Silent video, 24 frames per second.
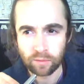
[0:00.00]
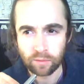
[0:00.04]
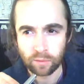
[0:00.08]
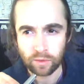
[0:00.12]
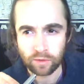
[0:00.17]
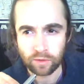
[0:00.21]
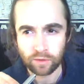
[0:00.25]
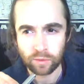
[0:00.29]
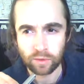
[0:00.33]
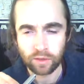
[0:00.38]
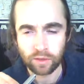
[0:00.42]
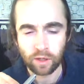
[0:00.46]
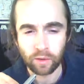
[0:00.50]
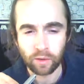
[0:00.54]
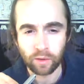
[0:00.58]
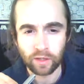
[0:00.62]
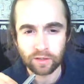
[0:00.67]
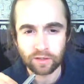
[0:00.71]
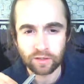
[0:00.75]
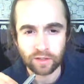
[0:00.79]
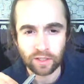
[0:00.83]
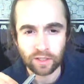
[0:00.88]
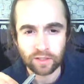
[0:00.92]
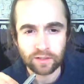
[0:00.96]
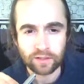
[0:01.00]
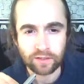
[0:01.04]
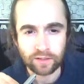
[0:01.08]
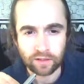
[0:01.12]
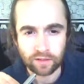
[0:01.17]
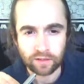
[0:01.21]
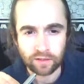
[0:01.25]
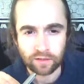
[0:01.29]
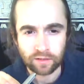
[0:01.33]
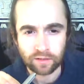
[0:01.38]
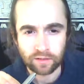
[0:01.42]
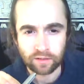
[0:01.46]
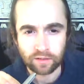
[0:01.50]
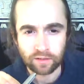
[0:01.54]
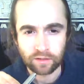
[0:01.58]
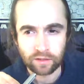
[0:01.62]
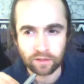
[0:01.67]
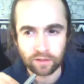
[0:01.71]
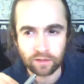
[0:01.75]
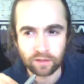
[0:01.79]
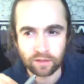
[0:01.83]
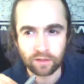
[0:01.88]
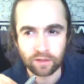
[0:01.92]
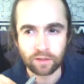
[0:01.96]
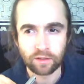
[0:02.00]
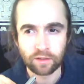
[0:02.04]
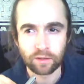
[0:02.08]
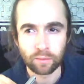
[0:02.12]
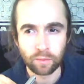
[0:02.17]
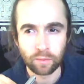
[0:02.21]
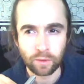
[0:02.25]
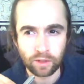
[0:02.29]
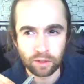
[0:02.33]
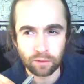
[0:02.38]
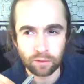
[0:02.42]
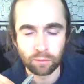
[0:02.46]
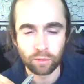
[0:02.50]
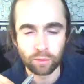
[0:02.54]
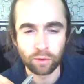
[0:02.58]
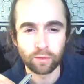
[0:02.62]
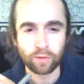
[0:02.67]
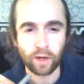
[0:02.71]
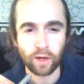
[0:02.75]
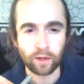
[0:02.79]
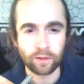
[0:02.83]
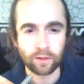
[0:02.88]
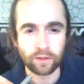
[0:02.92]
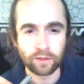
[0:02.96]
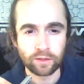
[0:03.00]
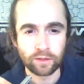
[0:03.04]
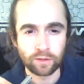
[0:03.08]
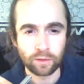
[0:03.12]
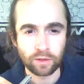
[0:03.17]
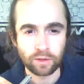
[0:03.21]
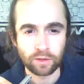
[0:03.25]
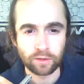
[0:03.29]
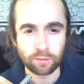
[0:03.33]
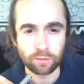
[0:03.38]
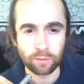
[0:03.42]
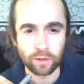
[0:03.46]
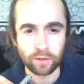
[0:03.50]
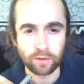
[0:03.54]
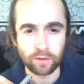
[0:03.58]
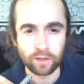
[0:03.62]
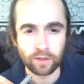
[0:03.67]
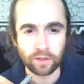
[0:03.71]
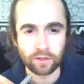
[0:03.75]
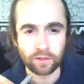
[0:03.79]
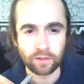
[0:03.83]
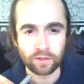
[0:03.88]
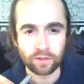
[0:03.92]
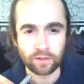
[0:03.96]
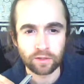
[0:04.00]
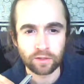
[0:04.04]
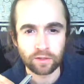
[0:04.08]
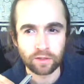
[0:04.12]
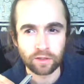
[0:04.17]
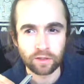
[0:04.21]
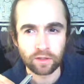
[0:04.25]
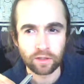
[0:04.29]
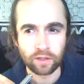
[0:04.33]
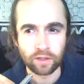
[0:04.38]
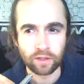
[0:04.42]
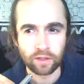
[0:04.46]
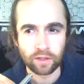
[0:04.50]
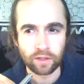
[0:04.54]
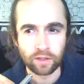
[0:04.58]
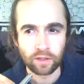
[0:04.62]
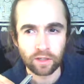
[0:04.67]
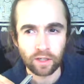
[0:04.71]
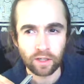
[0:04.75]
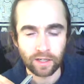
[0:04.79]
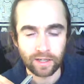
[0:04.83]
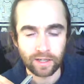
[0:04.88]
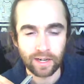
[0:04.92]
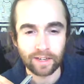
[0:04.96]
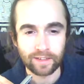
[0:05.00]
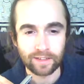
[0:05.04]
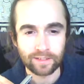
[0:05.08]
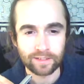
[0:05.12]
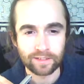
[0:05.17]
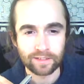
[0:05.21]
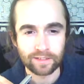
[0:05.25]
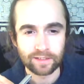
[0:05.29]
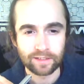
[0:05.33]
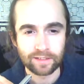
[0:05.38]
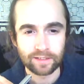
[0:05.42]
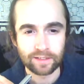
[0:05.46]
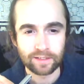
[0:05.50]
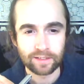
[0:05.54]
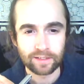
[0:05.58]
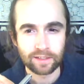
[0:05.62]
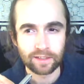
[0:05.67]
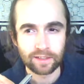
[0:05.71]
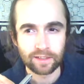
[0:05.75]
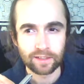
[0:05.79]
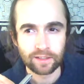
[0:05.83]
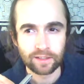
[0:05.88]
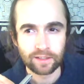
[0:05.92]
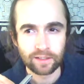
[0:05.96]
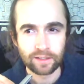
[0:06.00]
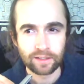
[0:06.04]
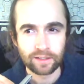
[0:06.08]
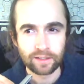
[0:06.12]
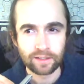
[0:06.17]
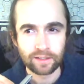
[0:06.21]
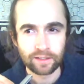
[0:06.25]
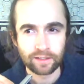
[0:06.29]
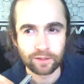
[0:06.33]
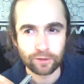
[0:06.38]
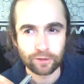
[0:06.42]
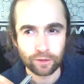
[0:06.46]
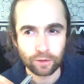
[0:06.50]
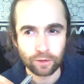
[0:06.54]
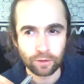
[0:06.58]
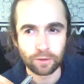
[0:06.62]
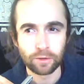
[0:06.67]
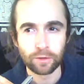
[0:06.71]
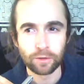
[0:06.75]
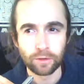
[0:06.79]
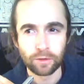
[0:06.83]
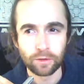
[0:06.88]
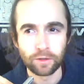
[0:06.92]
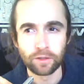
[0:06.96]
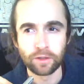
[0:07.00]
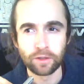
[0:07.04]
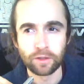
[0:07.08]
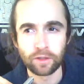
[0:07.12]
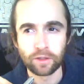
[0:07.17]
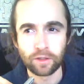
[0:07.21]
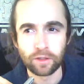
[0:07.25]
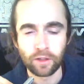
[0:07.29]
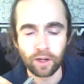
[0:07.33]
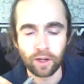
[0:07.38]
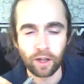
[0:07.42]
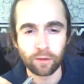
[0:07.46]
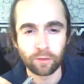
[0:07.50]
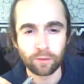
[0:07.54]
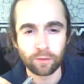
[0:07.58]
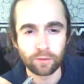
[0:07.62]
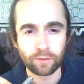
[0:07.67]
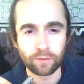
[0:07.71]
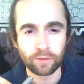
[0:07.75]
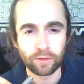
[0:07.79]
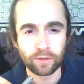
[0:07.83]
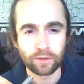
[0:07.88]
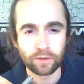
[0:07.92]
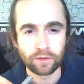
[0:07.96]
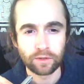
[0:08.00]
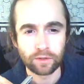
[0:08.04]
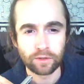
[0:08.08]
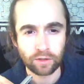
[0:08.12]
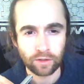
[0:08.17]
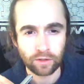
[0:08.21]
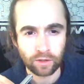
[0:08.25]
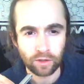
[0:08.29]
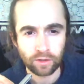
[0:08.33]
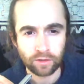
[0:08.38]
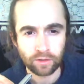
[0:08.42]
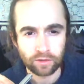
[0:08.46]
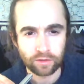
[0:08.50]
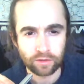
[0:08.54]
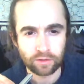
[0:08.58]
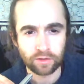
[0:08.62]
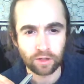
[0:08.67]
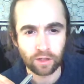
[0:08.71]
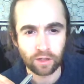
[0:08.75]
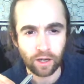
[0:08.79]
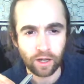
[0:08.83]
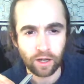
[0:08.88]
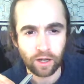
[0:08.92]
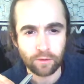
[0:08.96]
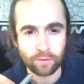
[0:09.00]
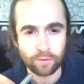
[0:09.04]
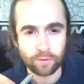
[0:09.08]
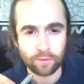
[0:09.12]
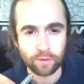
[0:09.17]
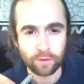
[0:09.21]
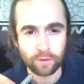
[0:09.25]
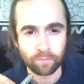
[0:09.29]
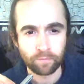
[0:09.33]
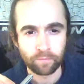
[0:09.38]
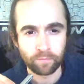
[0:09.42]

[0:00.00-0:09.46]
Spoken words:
once we know our centre, we can move out into experience, connected to love, to God, to life.